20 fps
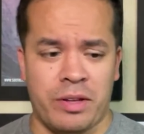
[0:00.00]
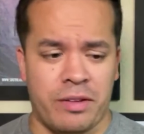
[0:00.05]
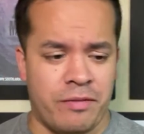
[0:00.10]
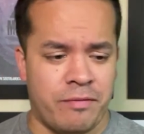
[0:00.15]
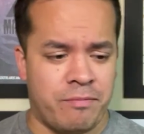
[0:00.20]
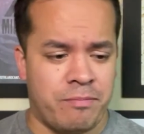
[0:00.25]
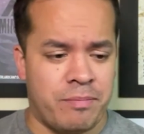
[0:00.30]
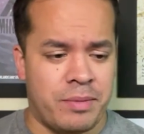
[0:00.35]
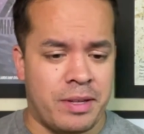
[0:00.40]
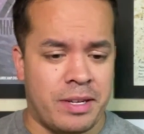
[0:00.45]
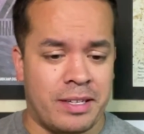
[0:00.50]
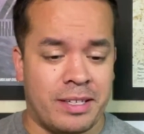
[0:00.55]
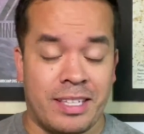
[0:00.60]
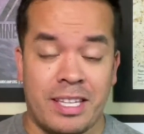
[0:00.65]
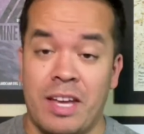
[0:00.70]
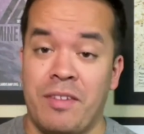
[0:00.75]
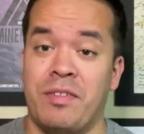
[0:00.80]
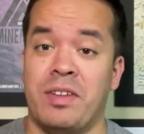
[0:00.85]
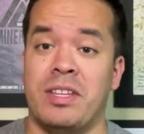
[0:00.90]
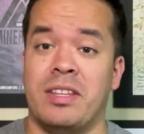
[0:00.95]
we've been
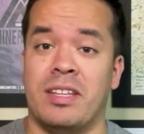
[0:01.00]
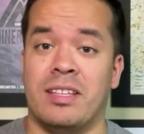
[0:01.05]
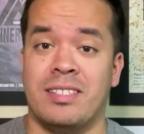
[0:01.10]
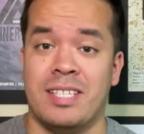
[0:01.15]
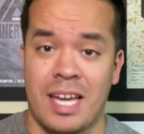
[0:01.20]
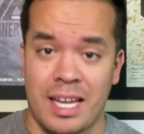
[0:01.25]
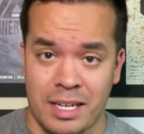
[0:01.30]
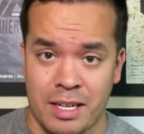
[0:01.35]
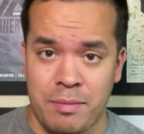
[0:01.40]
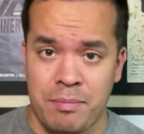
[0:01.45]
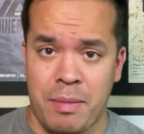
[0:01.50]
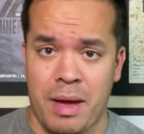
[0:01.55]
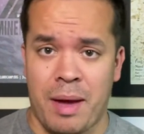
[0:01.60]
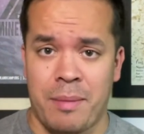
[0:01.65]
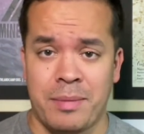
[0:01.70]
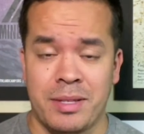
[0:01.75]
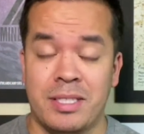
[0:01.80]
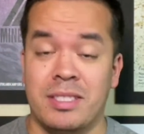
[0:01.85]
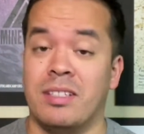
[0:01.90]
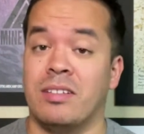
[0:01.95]
given the Ten
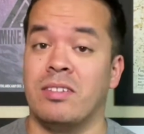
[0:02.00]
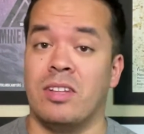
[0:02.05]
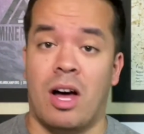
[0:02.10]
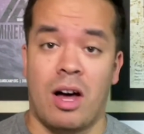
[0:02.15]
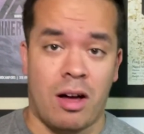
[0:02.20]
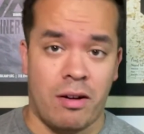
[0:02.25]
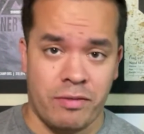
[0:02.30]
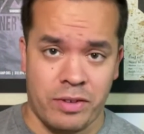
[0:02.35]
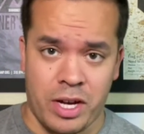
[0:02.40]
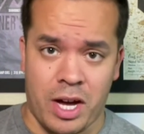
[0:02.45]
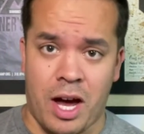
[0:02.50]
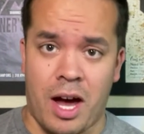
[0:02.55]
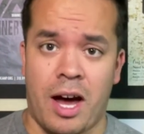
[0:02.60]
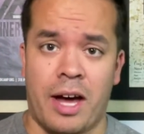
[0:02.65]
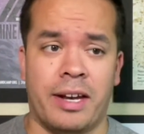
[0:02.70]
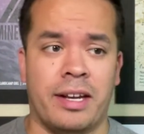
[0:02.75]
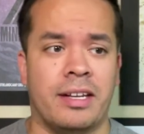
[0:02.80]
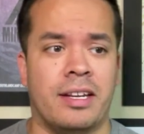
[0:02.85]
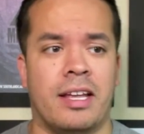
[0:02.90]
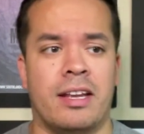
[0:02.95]
Commandments, the law of
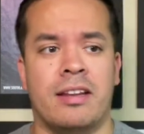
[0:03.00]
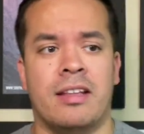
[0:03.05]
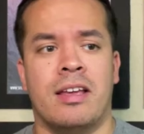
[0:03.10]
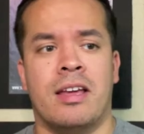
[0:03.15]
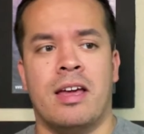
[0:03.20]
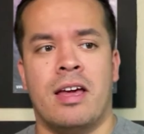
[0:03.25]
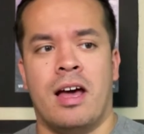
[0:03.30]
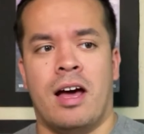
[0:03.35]
God, and then